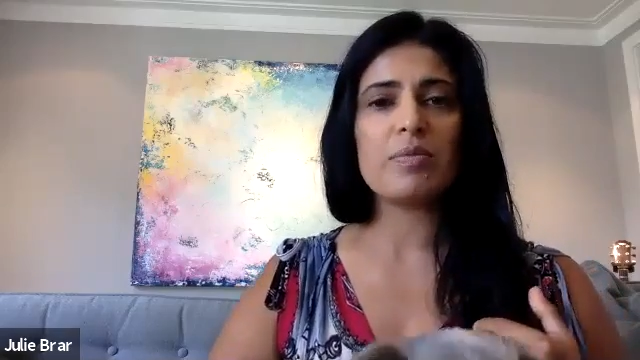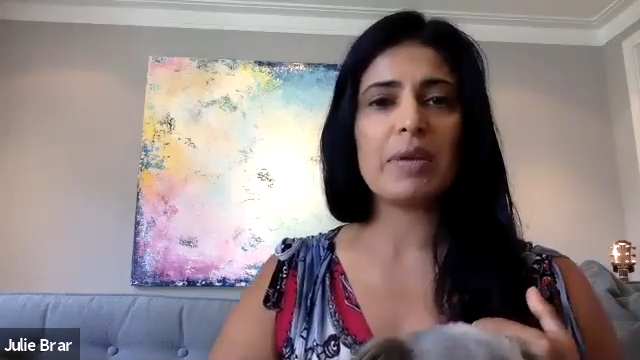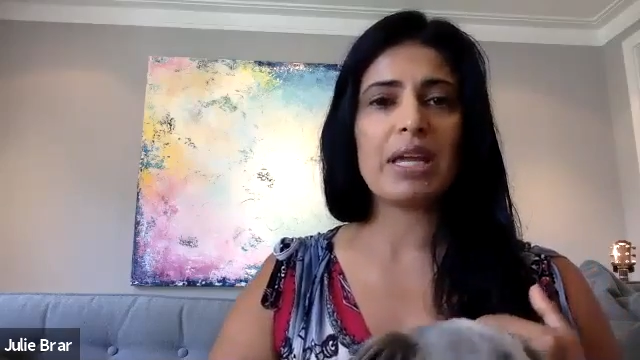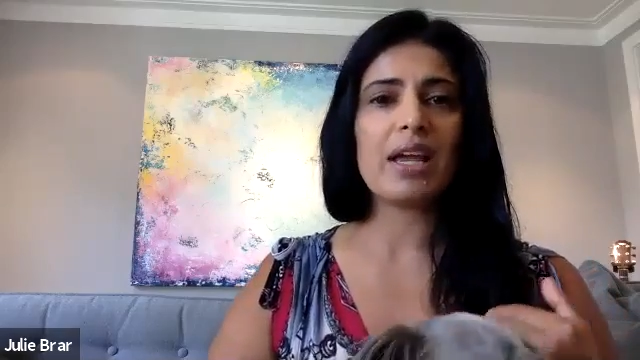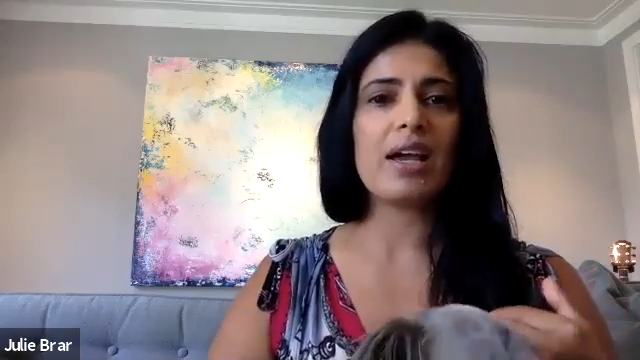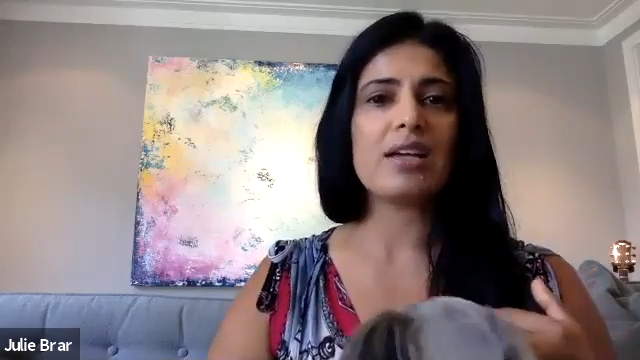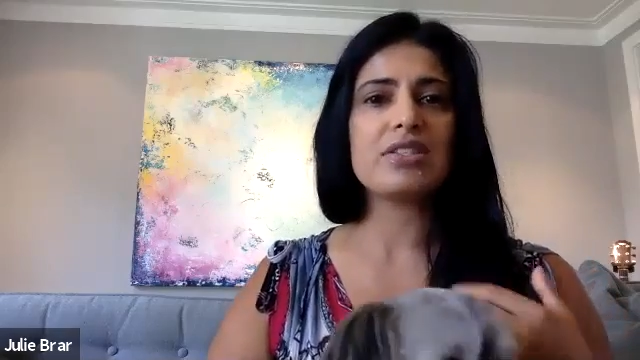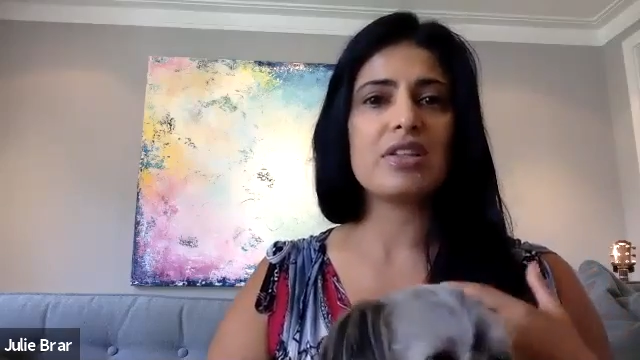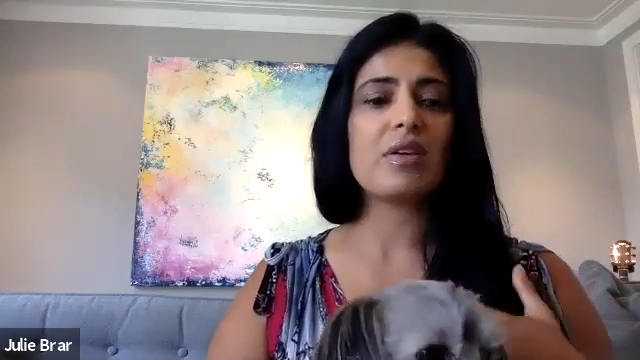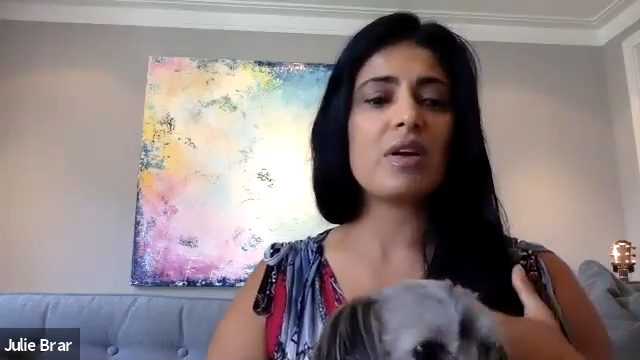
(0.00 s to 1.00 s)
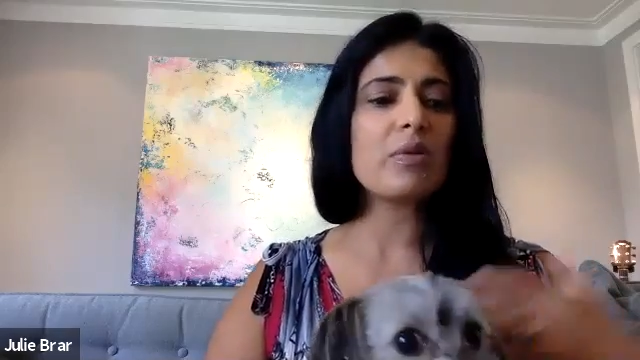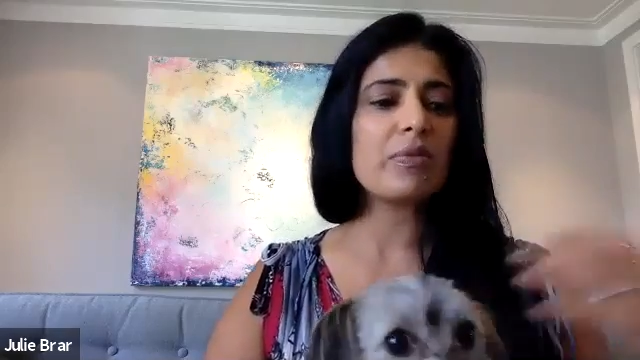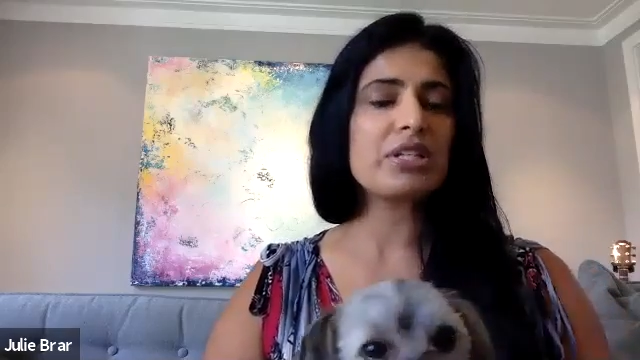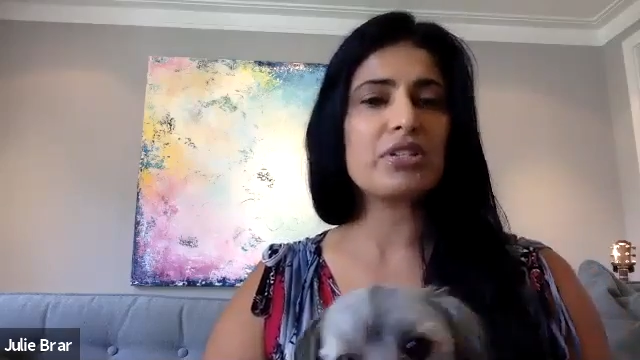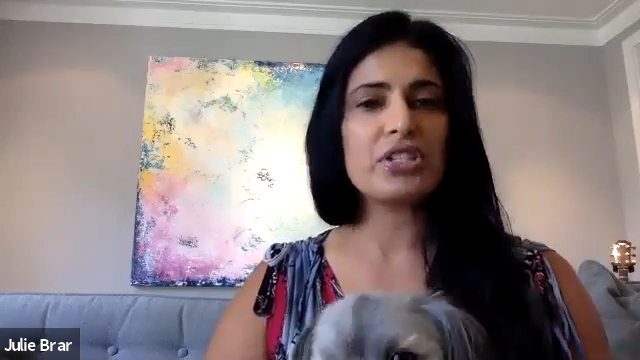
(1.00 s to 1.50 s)
because there are
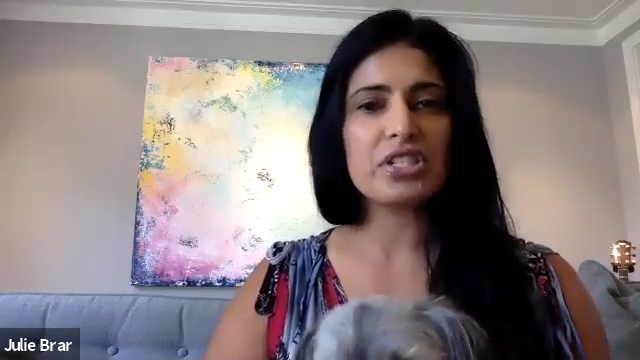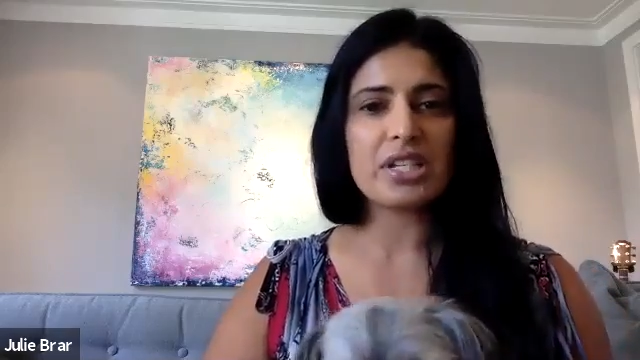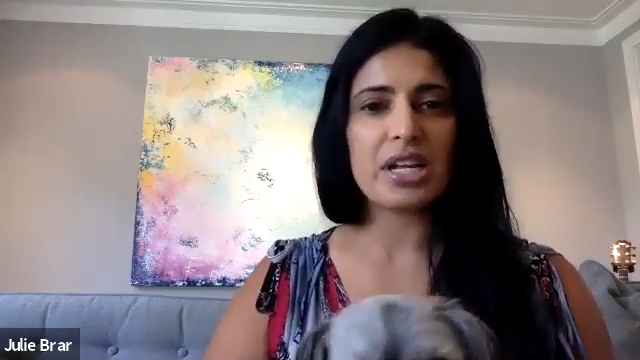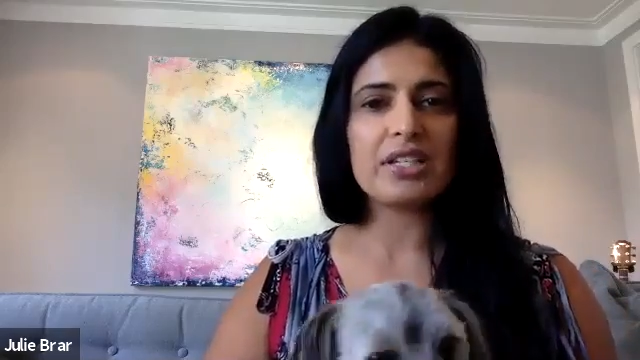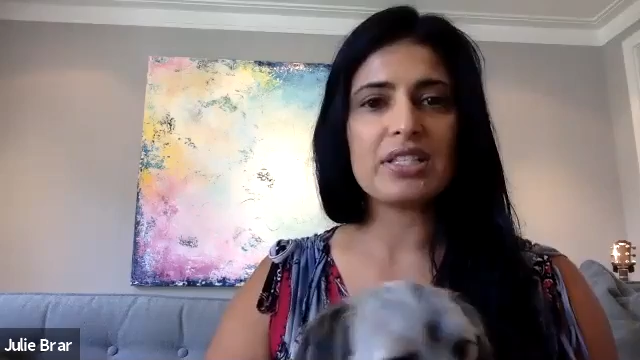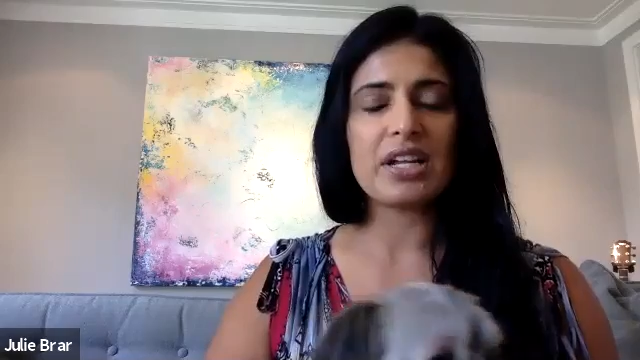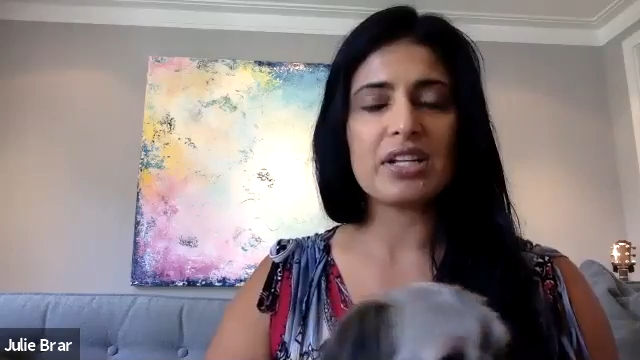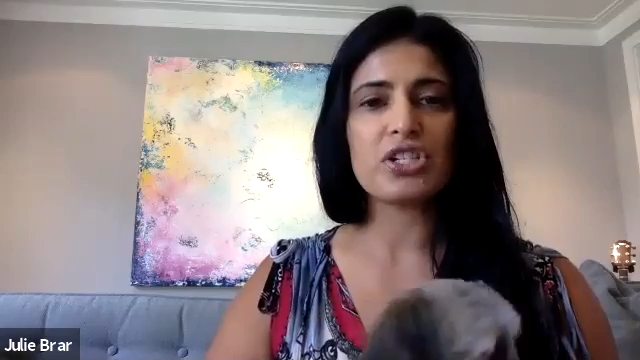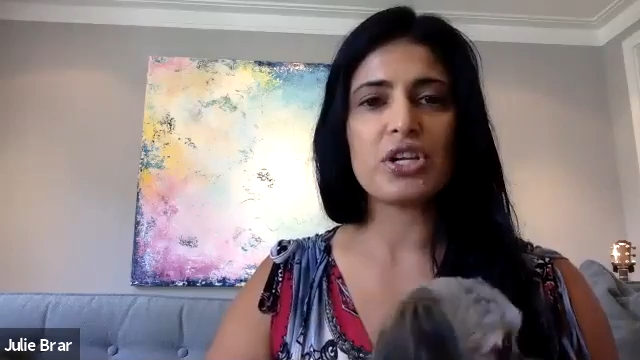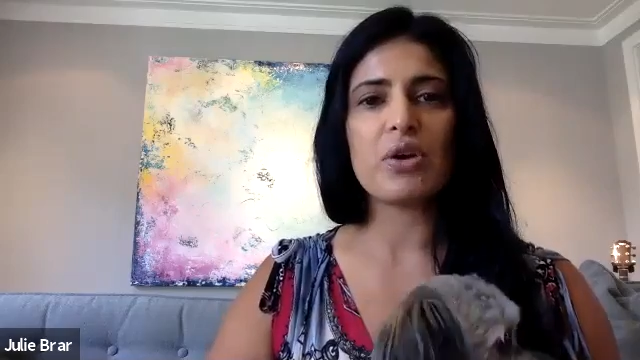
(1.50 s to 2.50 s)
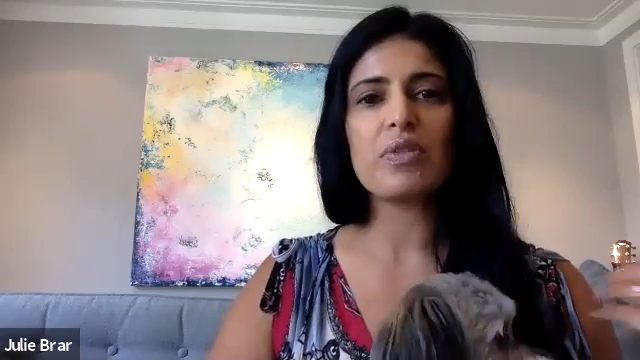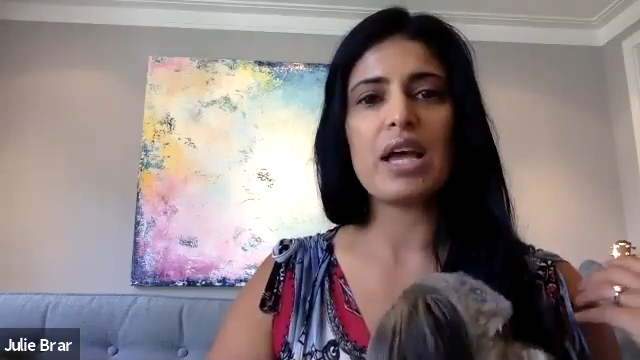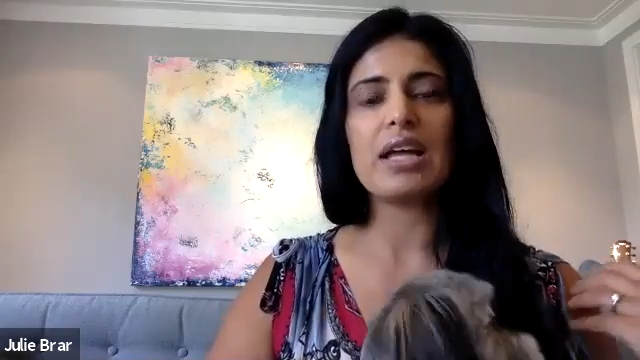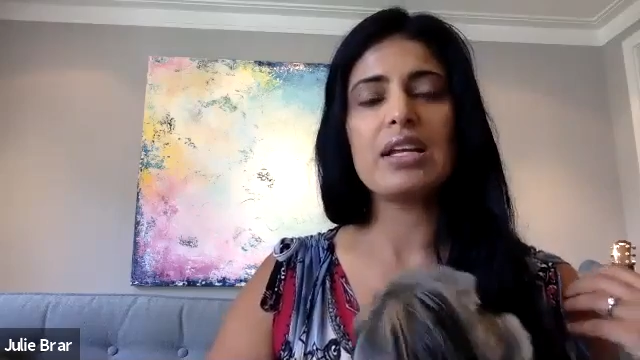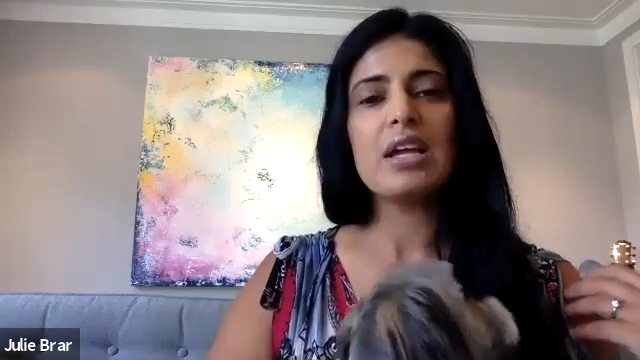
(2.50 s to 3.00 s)
research studies that show that